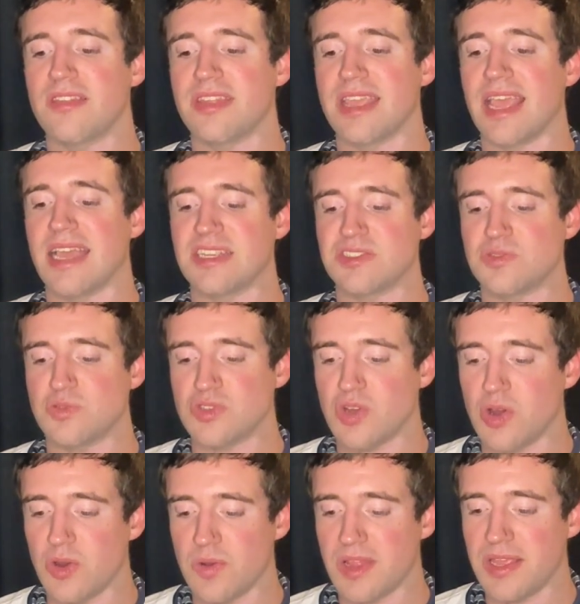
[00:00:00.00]
Astros
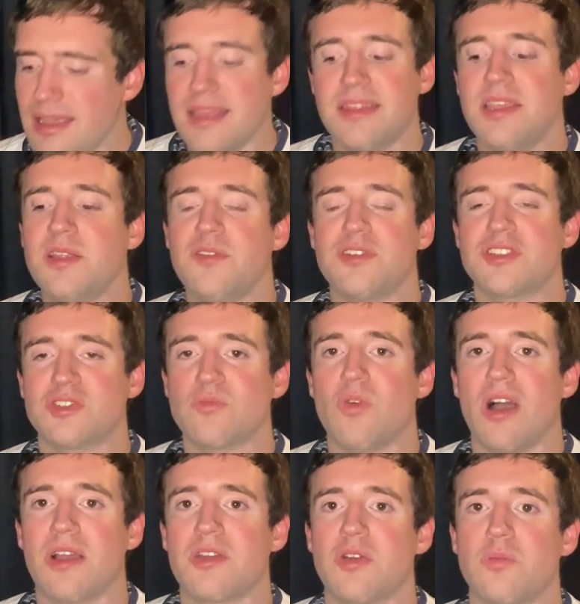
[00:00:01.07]
early. And then Christian
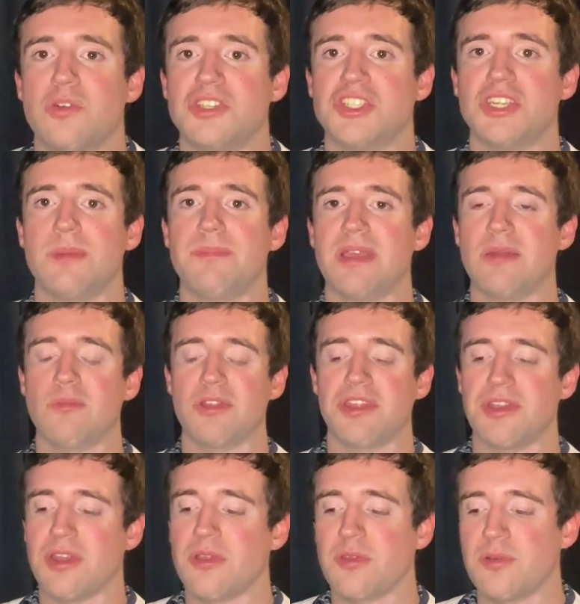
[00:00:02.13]
Walker would chip in with
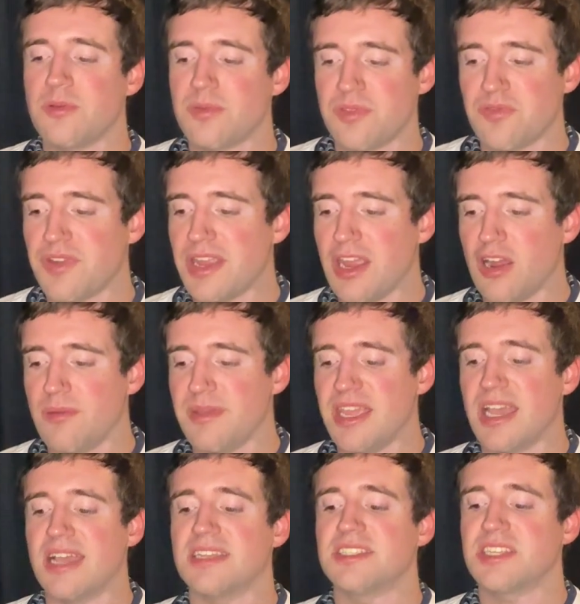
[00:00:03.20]
another 3
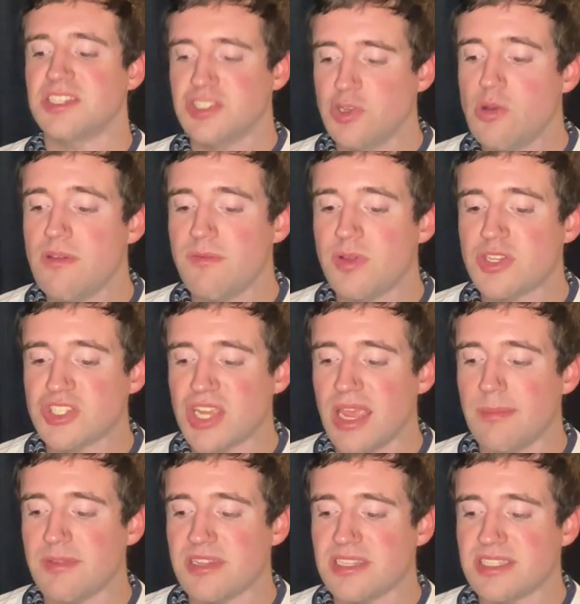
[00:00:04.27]
RBIs, 2 of which
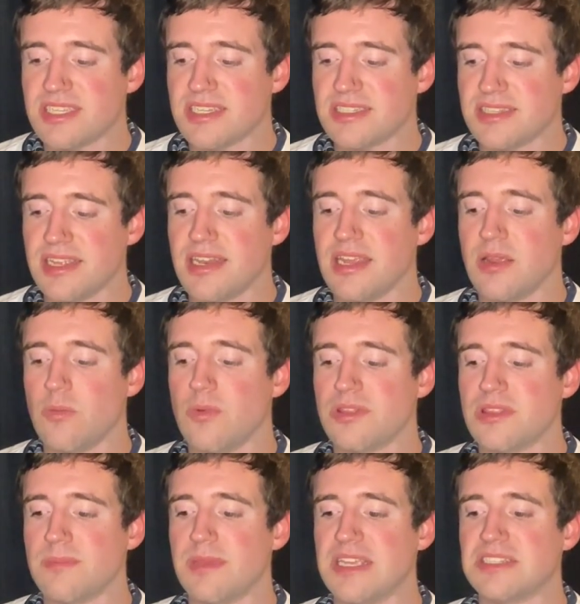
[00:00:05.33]
came in the 6th inning
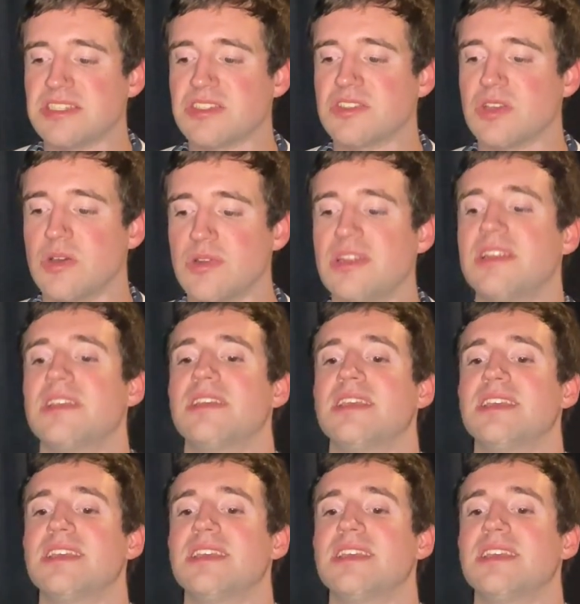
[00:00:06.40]
with the bases loaded.